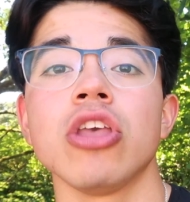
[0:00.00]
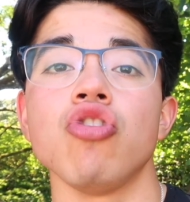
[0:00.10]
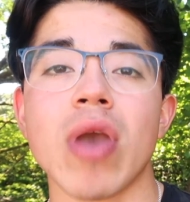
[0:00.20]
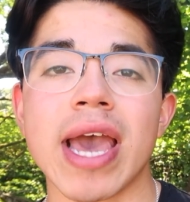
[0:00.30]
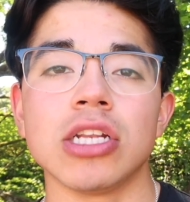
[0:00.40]

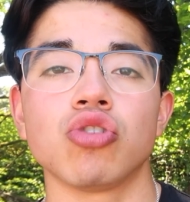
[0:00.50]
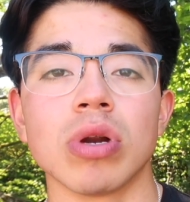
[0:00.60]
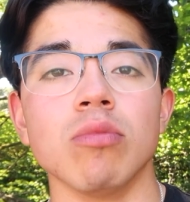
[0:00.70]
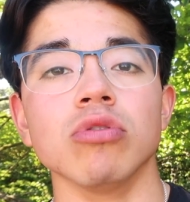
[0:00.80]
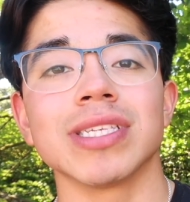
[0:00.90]
you had
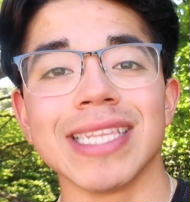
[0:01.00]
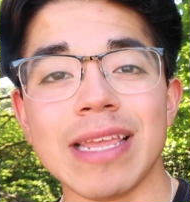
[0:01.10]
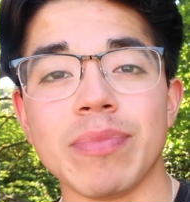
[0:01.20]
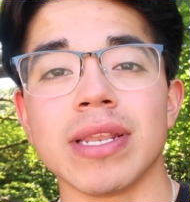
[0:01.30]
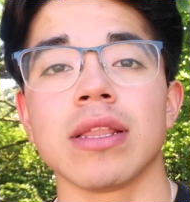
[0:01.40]
trouble
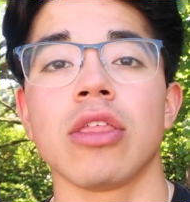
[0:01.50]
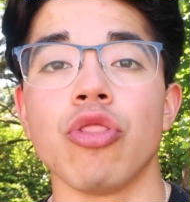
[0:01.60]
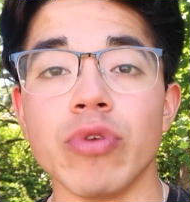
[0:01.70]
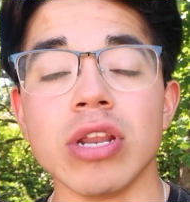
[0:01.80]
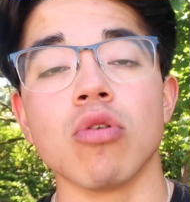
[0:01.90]
sleeping
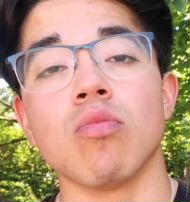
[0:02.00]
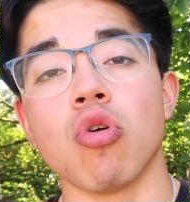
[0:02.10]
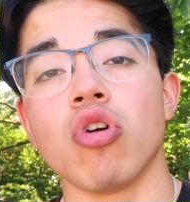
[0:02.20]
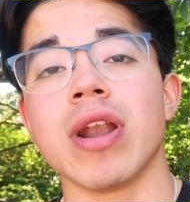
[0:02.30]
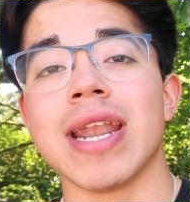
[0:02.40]
3 or
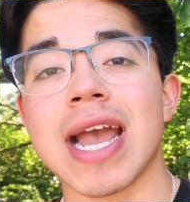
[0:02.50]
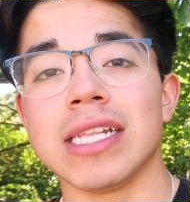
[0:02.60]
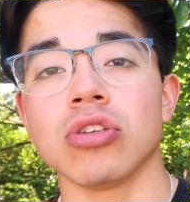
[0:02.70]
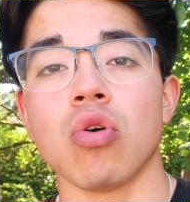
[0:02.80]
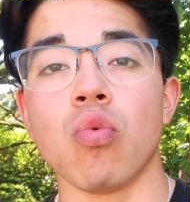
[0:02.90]
more
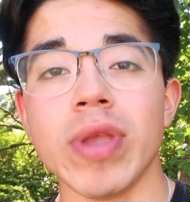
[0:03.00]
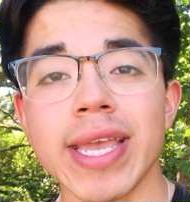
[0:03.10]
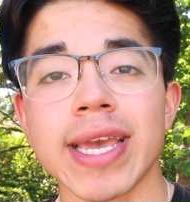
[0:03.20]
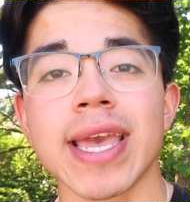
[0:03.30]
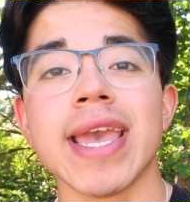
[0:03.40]
nights a
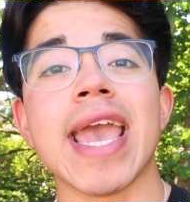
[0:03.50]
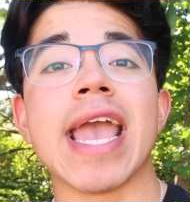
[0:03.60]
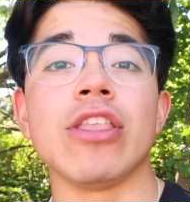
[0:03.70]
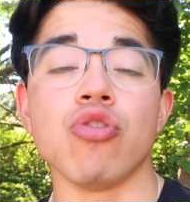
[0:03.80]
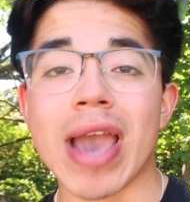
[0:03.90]
week,
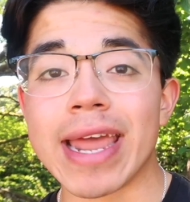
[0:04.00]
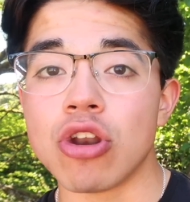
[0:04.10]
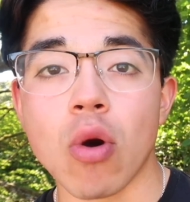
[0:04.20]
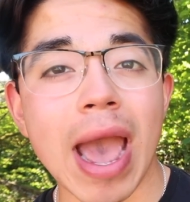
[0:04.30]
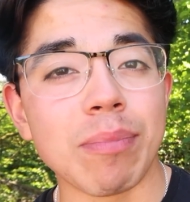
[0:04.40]
and you had
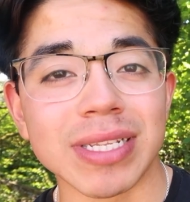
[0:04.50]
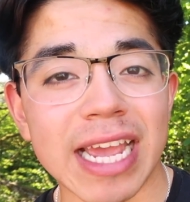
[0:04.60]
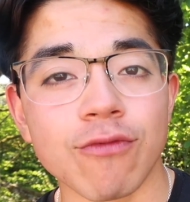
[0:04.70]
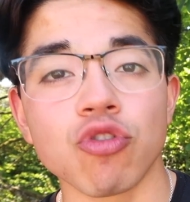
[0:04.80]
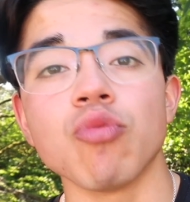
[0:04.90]
no
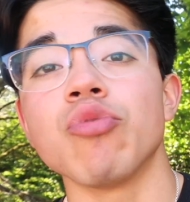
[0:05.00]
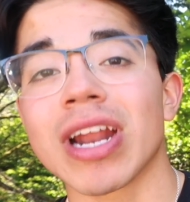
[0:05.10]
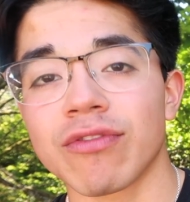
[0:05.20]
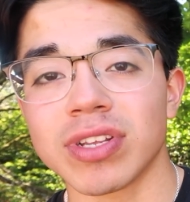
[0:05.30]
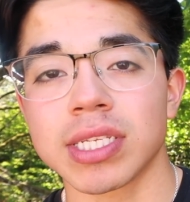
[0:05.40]
appetite for
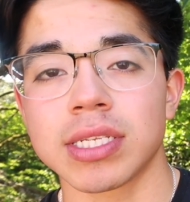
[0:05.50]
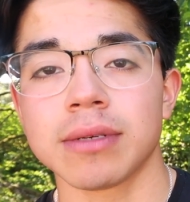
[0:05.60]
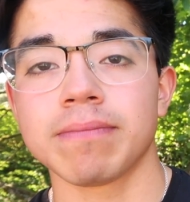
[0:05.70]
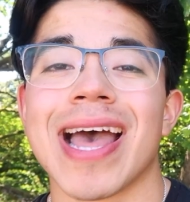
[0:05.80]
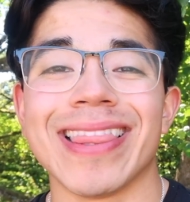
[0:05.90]
breakfast.
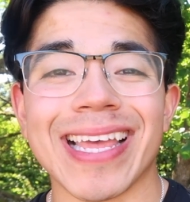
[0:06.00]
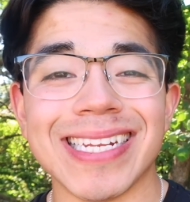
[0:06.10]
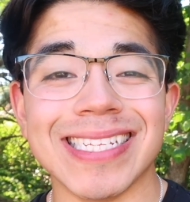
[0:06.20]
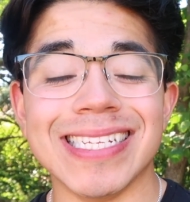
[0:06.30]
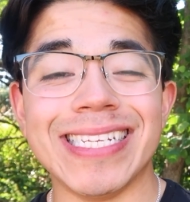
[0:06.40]
At the
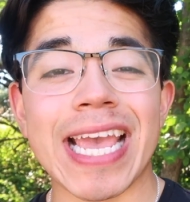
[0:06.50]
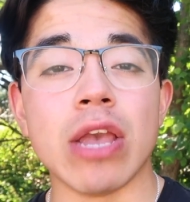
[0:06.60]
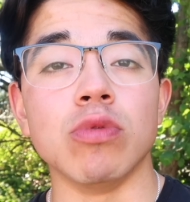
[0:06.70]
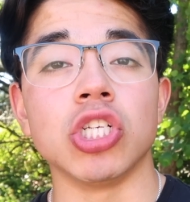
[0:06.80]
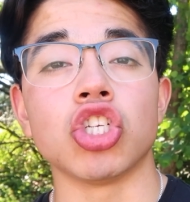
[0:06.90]
end of the day,
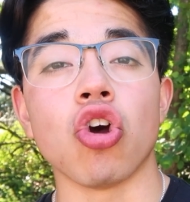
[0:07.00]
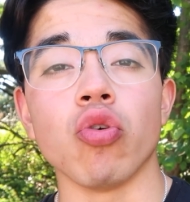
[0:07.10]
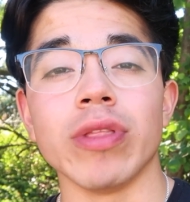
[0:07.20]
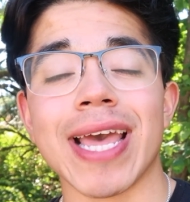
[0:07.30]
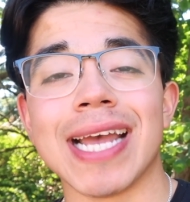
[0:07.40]
it was
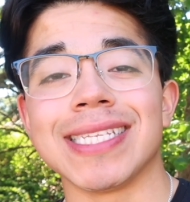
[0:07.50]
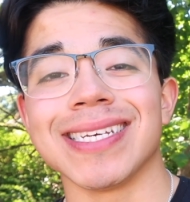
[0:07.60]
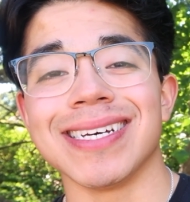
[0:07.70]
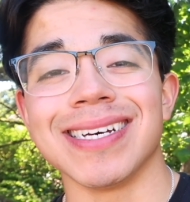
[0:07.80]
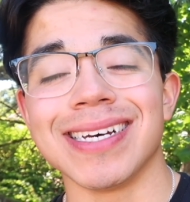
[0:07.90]
shown that
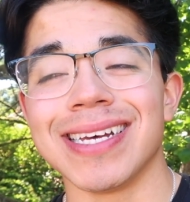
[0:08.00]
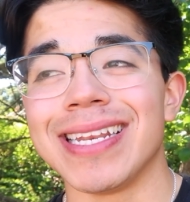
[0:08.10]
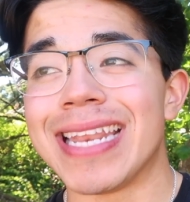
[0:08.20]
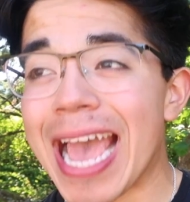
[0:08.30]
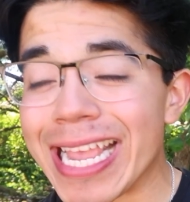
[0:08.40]

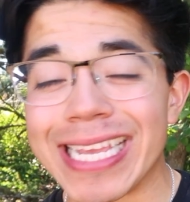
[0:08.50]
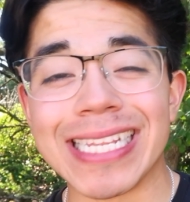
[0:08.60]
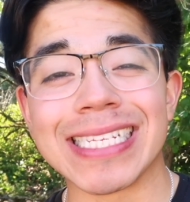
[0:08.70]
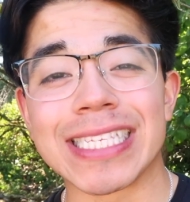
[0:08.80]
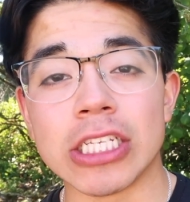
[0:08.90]
night
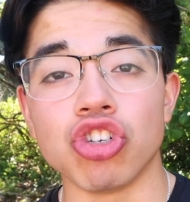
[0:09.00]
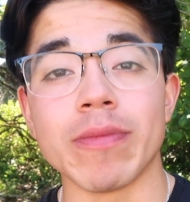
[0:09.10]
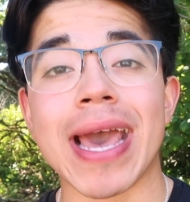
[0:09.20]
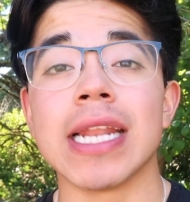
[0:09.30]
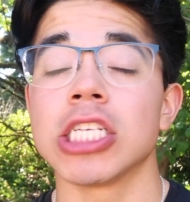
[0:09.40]
eating syndrome
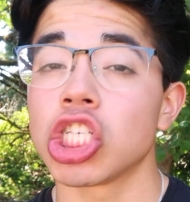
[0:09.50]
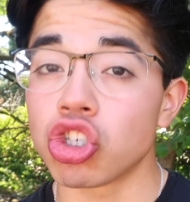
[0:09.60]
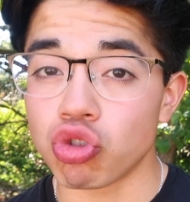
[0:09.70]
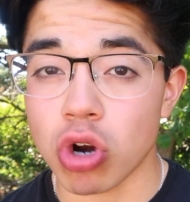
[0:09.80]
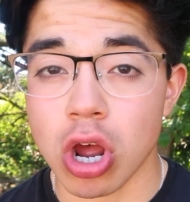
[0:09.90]
had a
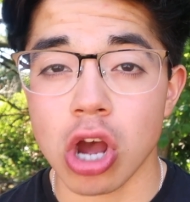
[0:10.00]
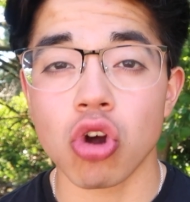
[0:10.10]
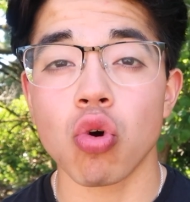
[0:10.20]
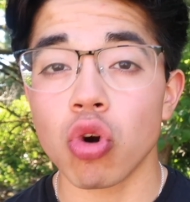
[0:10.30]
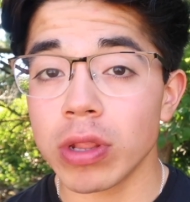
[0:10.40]
strong
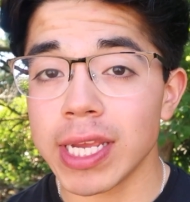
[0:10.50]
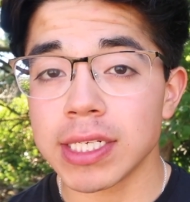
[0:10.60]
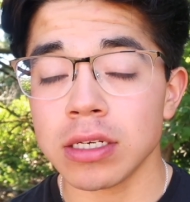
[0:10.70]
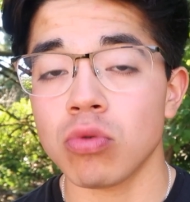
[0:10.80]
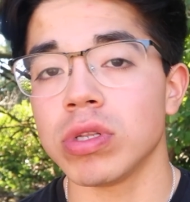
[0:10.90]

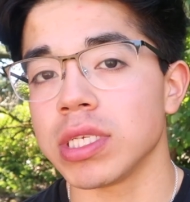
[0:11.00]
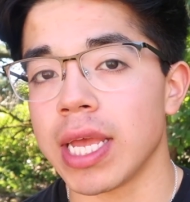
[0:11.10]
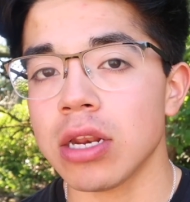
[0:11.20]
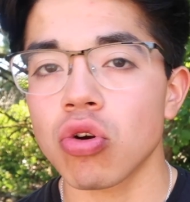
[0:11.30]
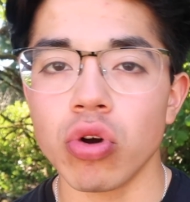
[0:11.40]
correlation, once
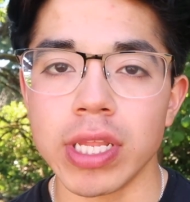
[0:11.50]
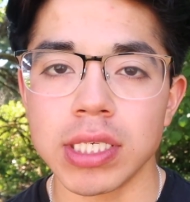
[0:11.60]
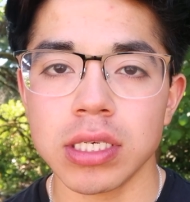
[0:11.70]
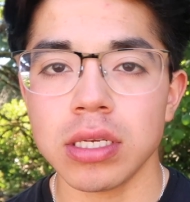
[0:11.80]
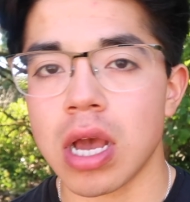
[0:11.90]
again
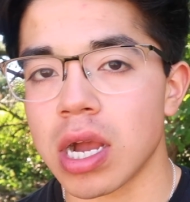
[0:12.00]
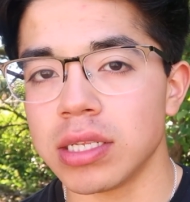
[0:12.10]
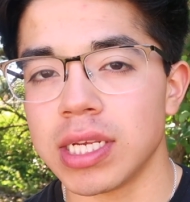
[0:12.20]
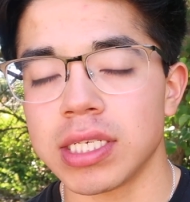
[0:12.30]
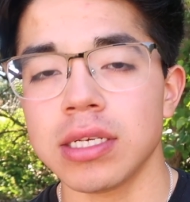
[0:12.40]
correlation not
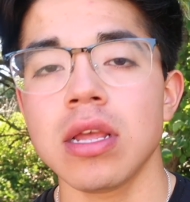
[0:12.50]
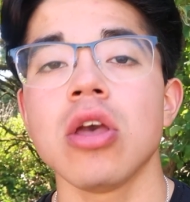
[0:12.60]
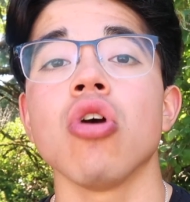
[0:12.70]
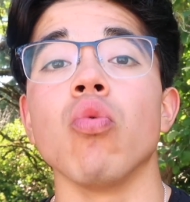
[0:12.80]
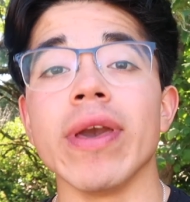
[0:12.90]
causation,
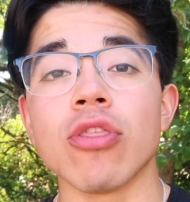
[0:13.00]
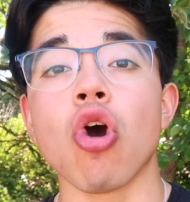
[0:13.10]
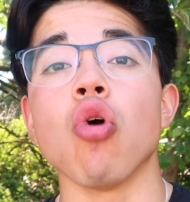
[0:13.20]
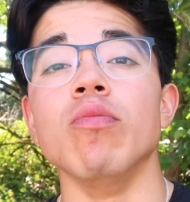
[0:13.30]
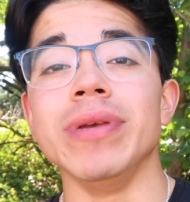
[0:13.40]
with
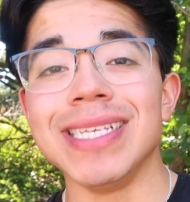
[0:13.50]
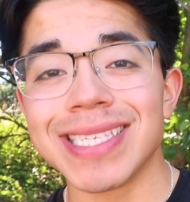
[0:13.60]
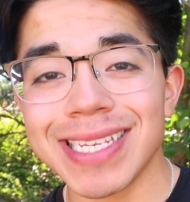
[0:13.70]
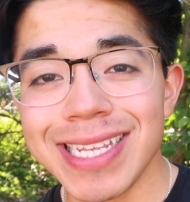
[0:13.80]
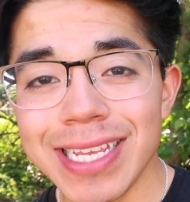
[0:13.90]

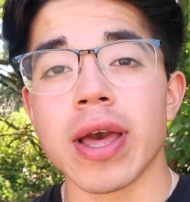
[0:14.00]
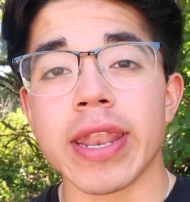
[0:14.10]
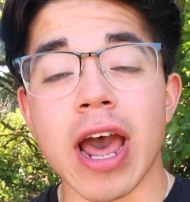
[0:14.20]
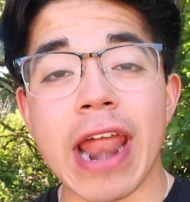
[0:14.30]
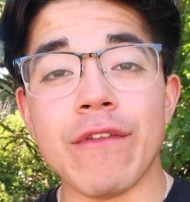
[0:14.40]
obesity.
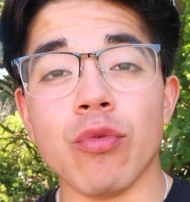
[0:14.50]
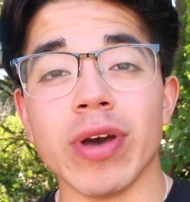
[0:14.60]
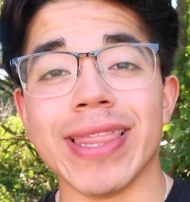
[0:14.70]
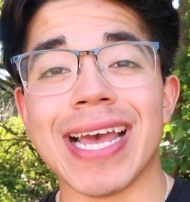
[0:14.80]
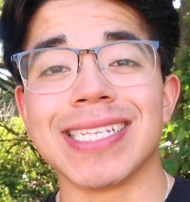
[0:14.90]
Not
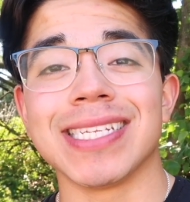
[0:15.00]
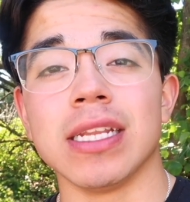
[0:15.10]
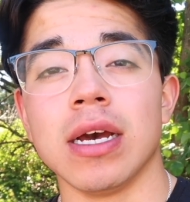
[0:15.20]
everyone that